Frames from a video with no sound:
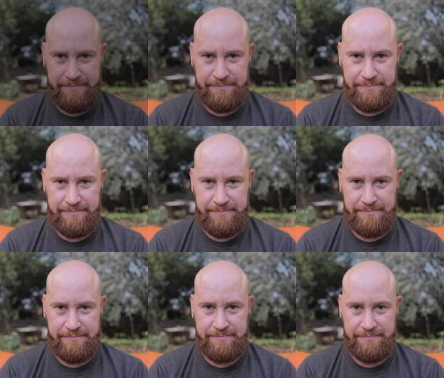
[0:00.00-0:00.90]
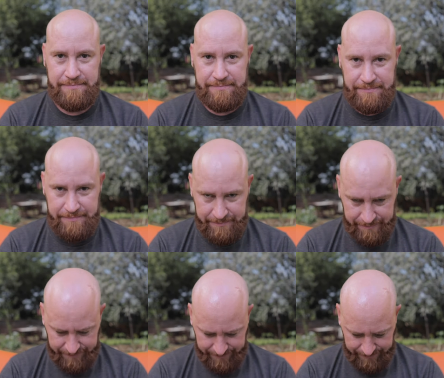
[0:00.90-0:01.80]

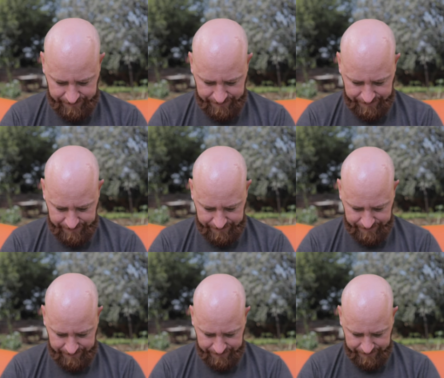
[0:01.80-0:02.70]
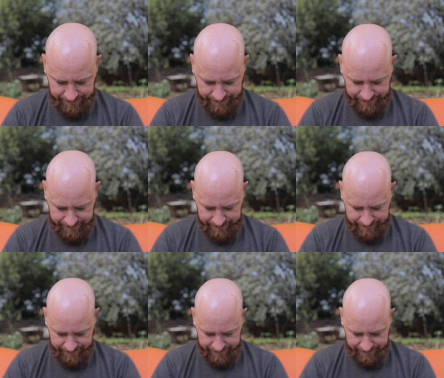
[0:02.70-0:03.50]
Nothing is said.